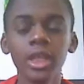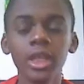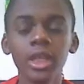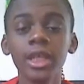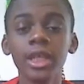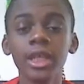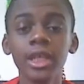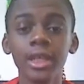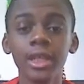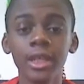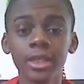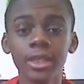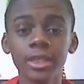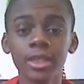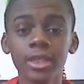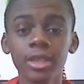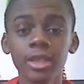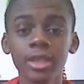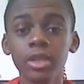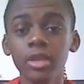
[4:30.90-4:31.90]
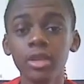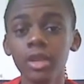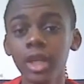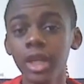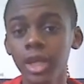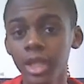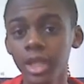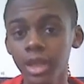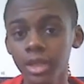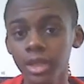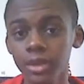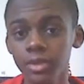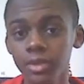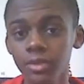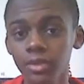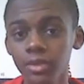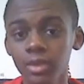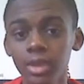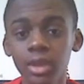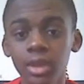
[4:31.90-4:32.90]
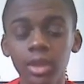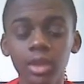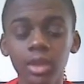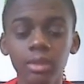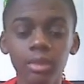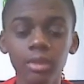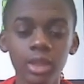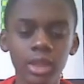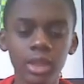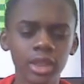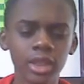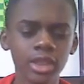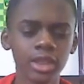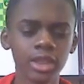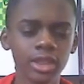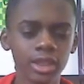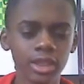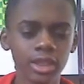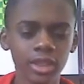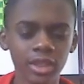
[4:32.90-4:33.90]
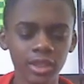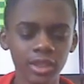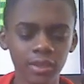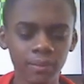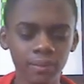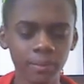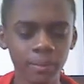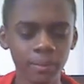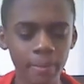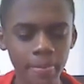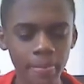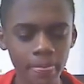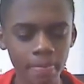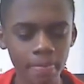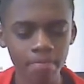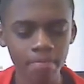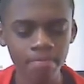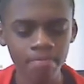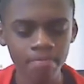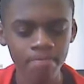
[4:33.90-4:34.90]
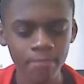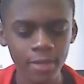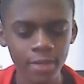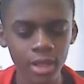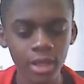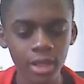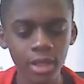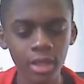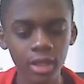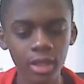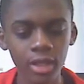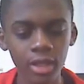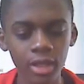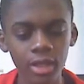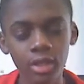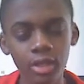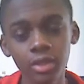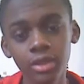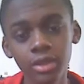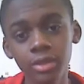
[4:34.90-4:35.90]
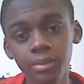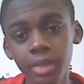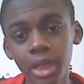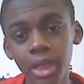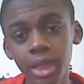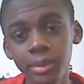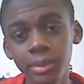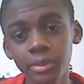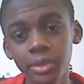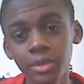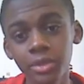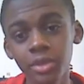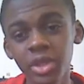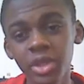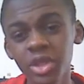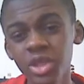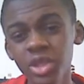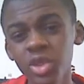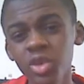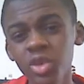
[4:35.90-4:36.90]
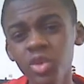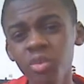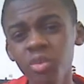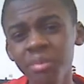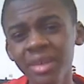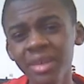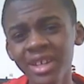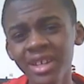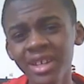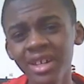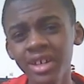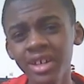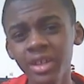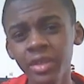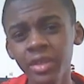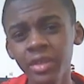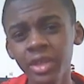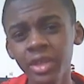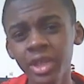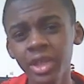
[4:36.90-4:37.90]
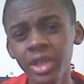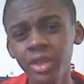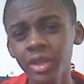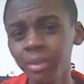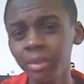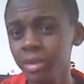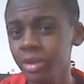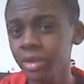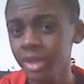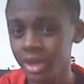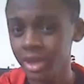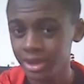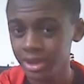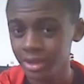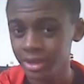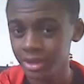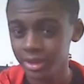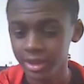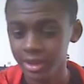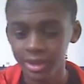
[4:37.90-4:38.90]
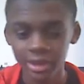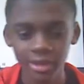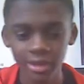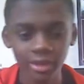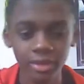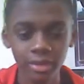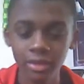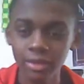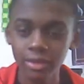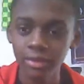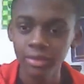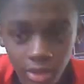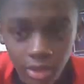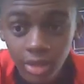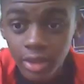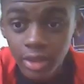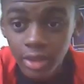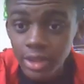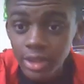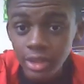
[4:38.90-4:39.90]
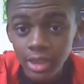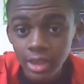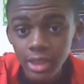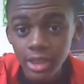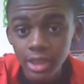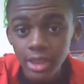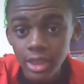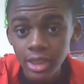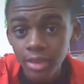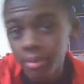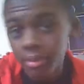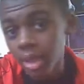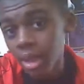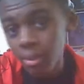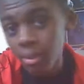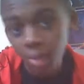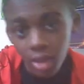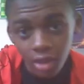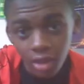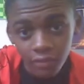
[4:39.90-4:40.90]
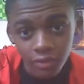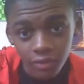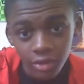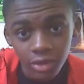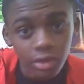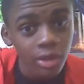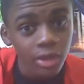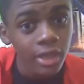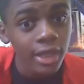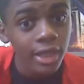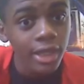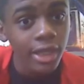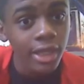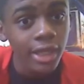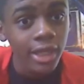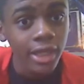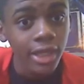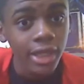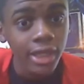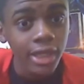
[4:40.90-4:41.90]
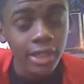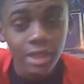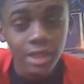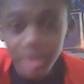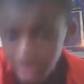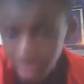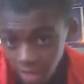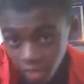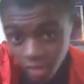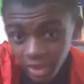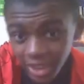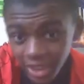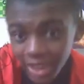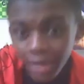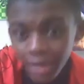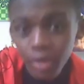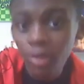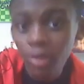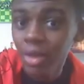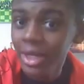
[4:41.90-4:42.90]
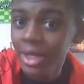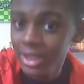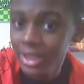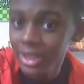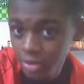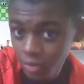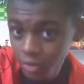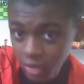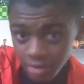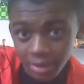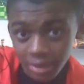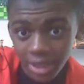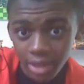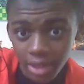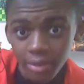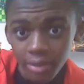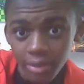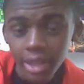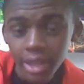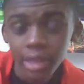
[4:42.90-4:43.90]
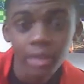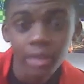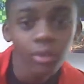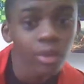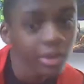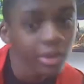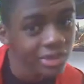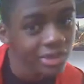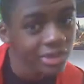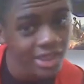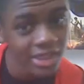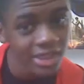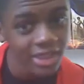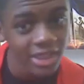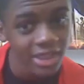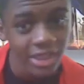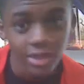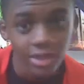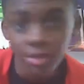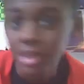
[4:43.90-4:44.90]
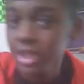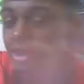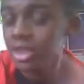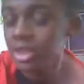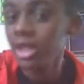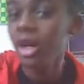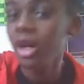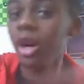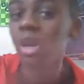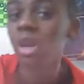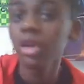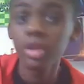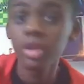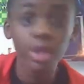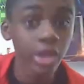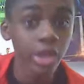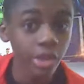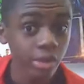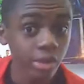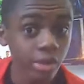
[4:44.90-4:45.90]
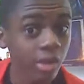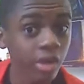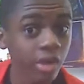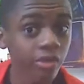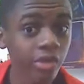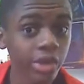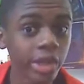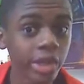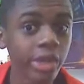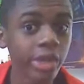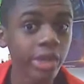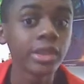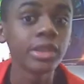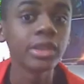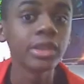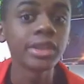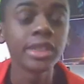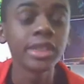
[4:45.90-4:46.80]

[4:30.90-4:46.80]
Yes, the show got canceled because um, there are some problems with two money hungry corporations. You see, Disney bought Marvel, and Sony had the rights to Spider Man, while Disney had the rights to all the other Marvel characters.